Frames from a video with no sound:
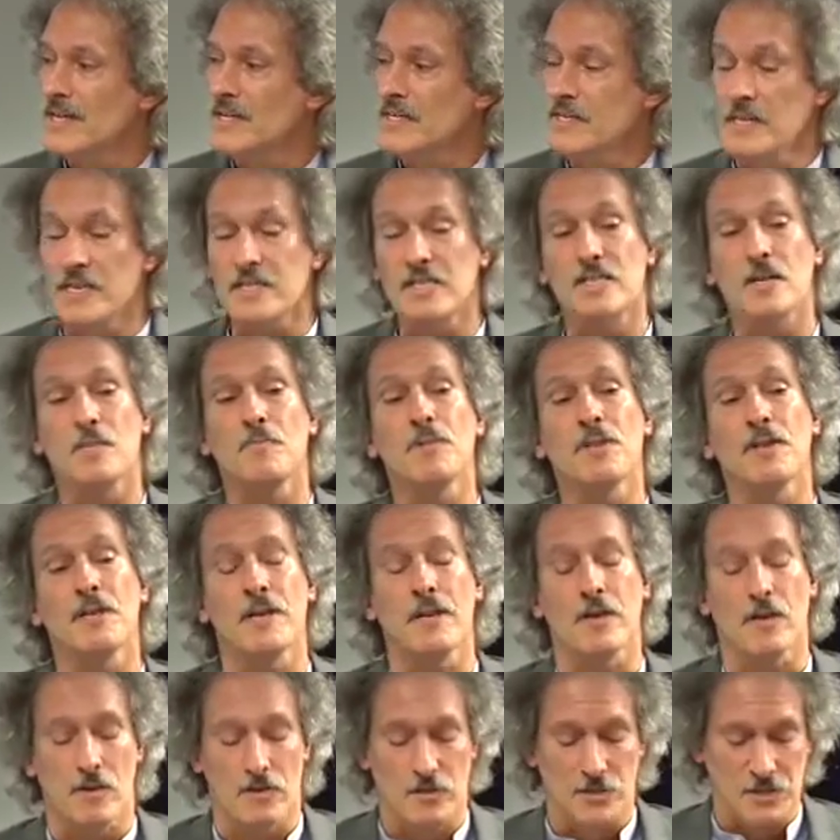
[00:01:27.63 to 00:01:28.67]

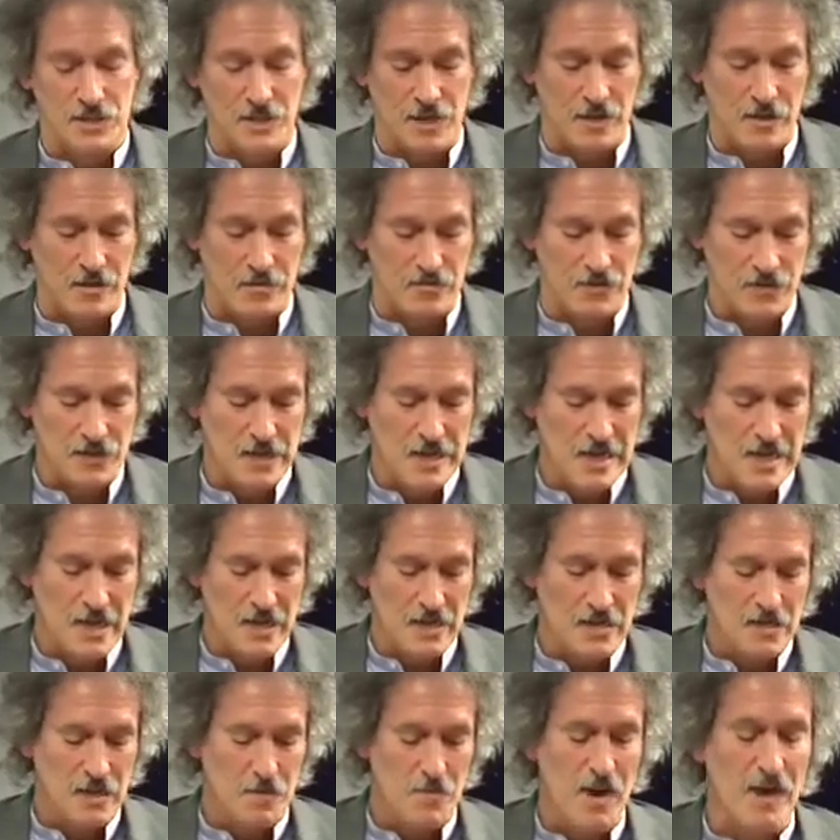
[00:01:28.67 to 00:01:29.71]
disciplining ourselves
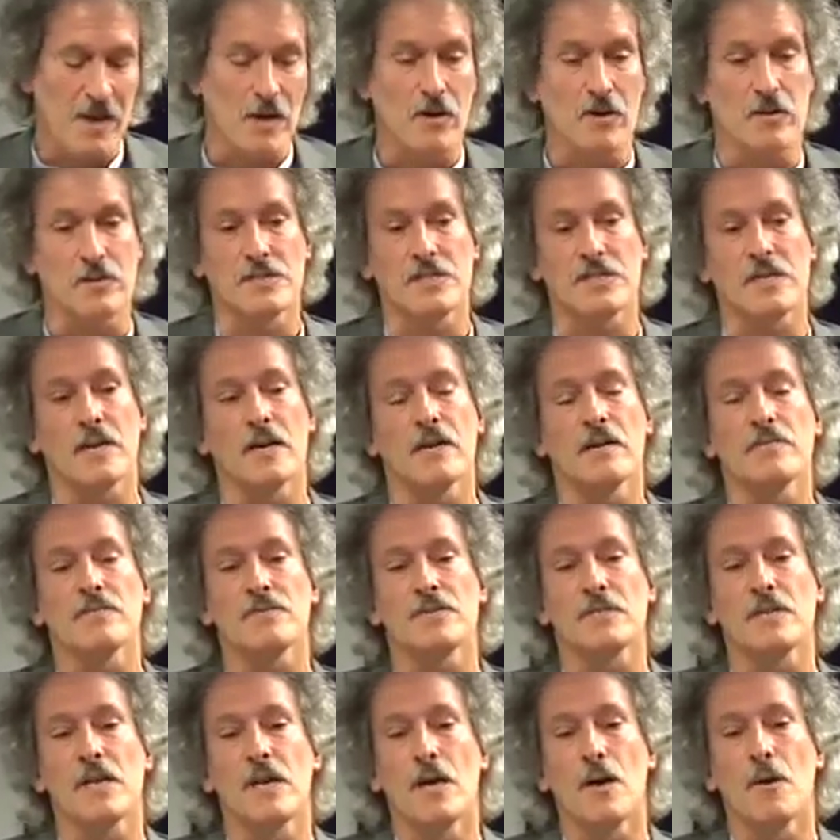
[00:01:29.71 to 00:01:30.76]
to make
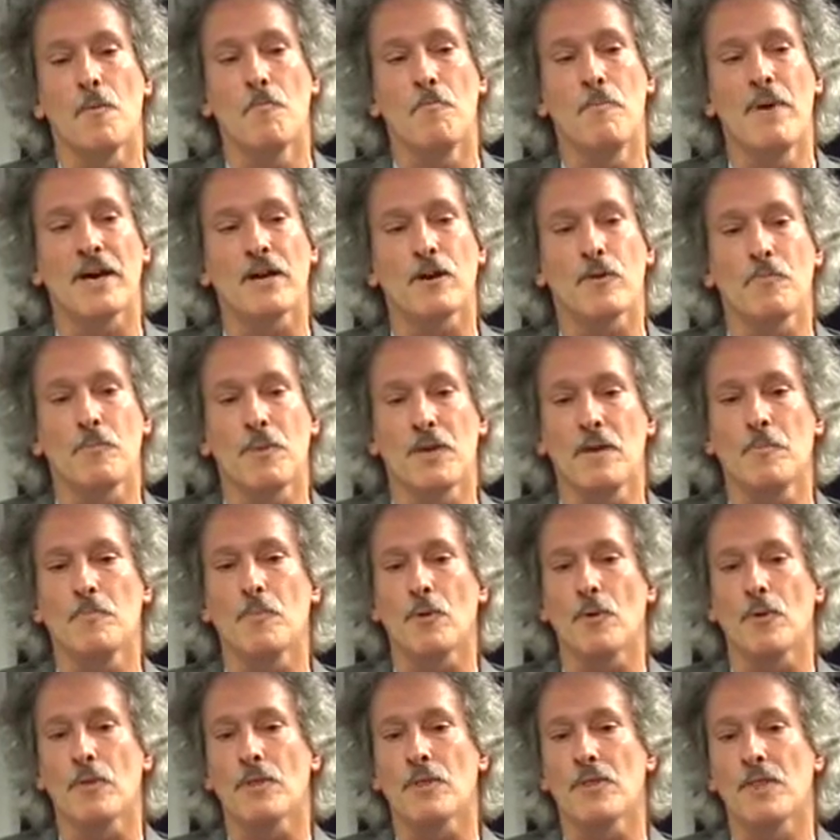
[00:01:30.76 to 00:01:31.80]
ourselves better
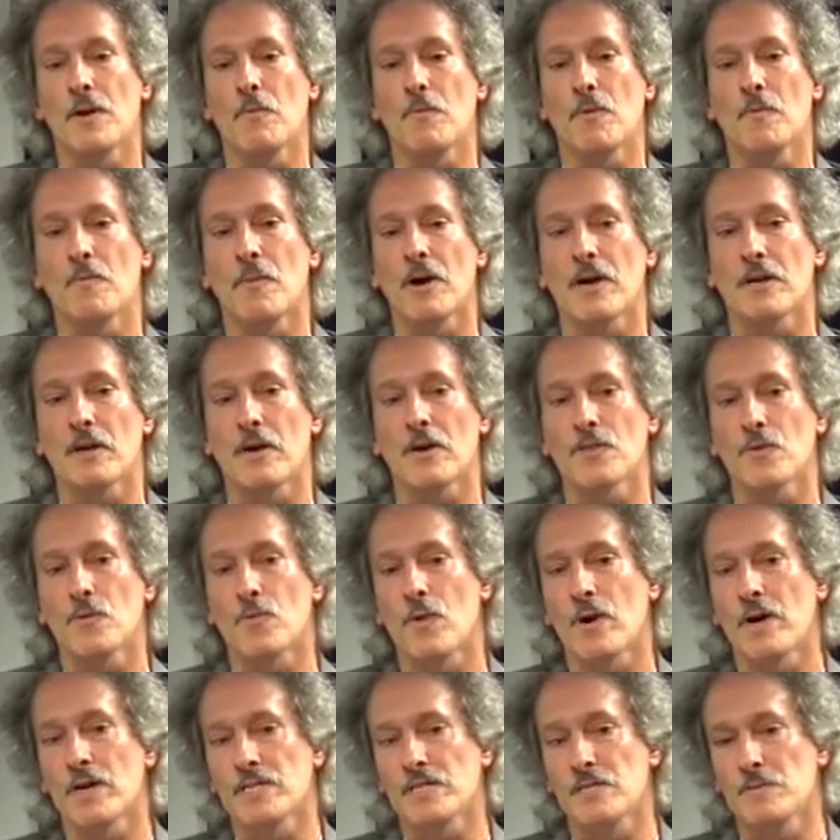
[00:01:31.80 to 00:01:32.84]
people than we might
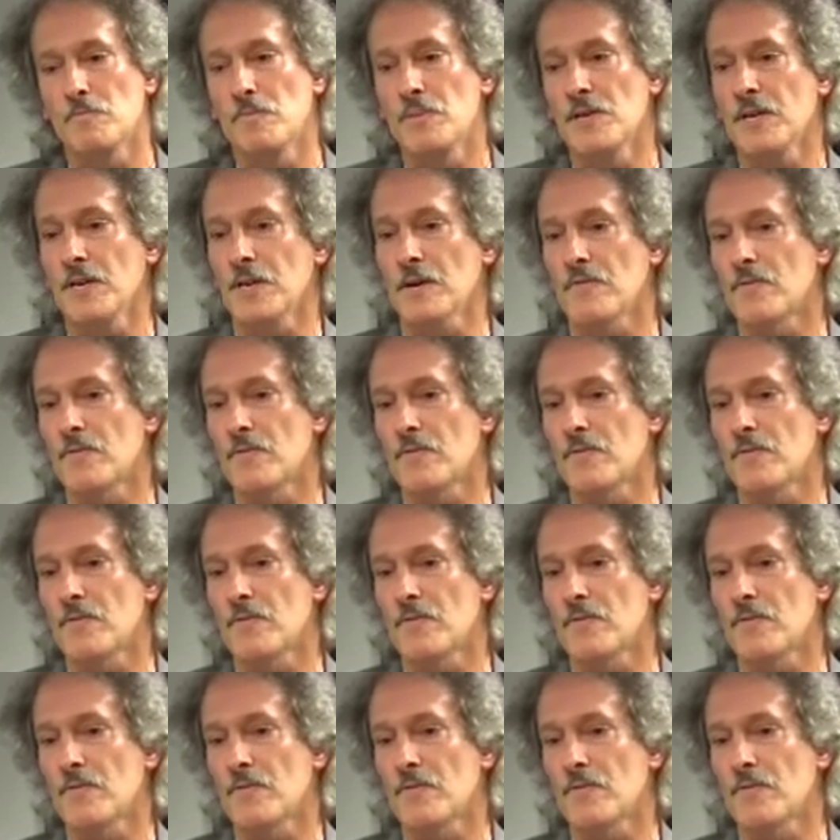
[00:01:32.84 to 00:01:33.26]
otherwise be.